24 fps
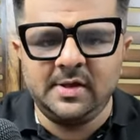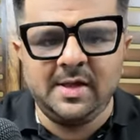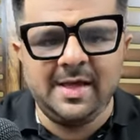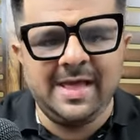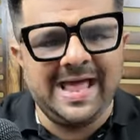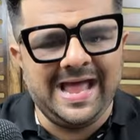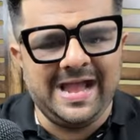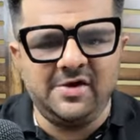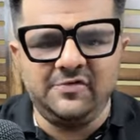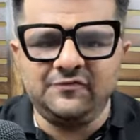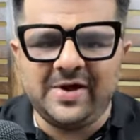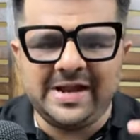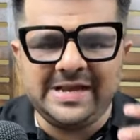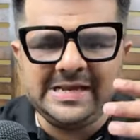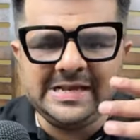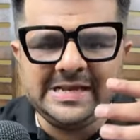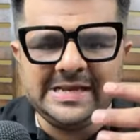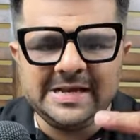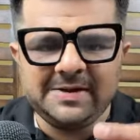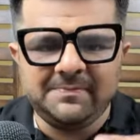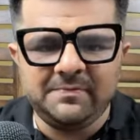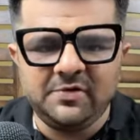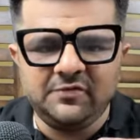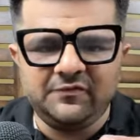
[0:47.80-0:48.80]
And finally,
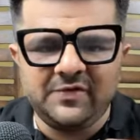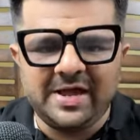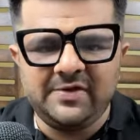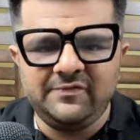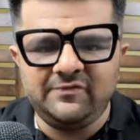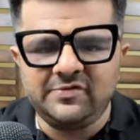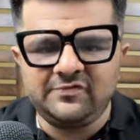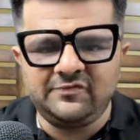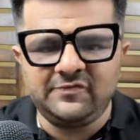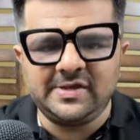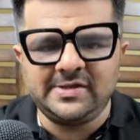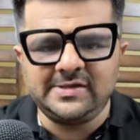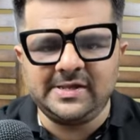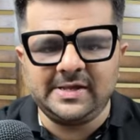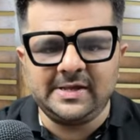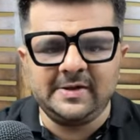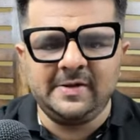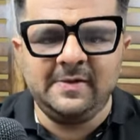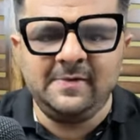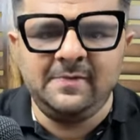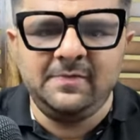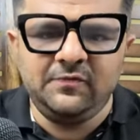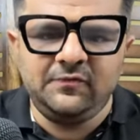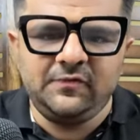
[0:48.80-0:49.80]
number five is phasing.
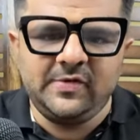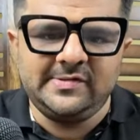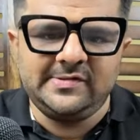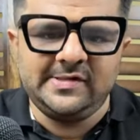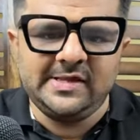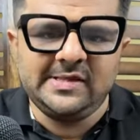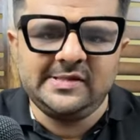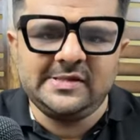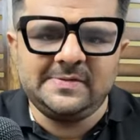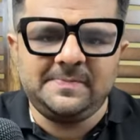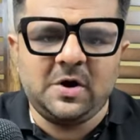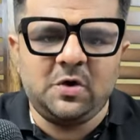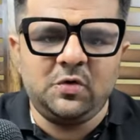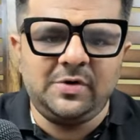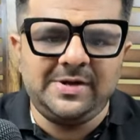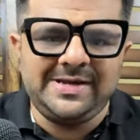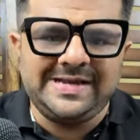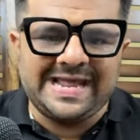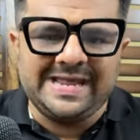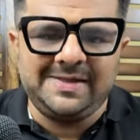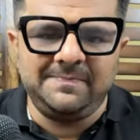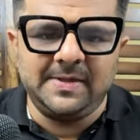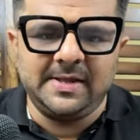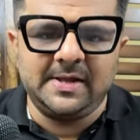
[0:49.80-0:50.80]
Phasing is about
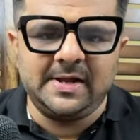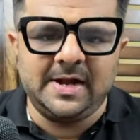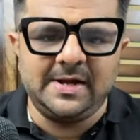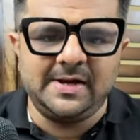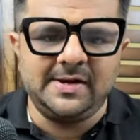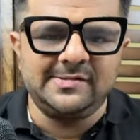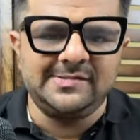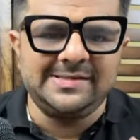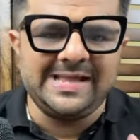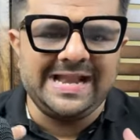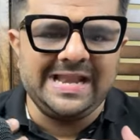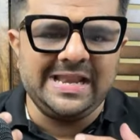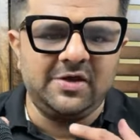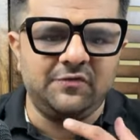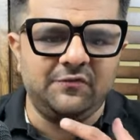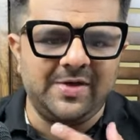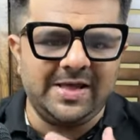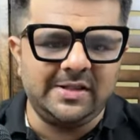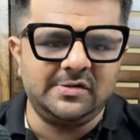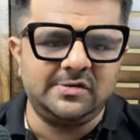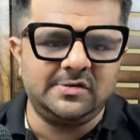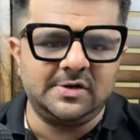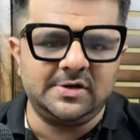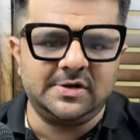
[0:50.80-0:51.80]
timing, understanding
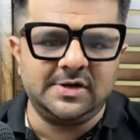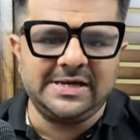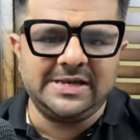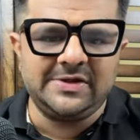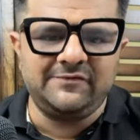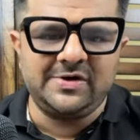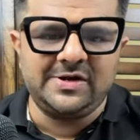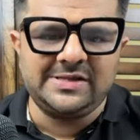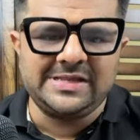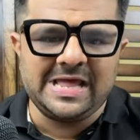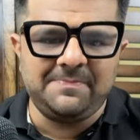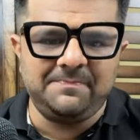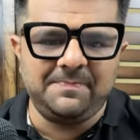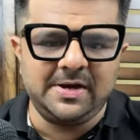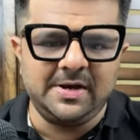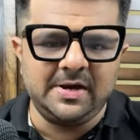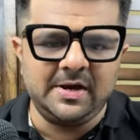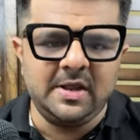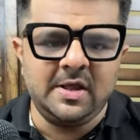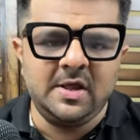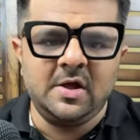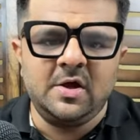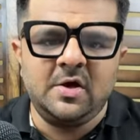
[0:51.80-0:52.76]
when certain events happen.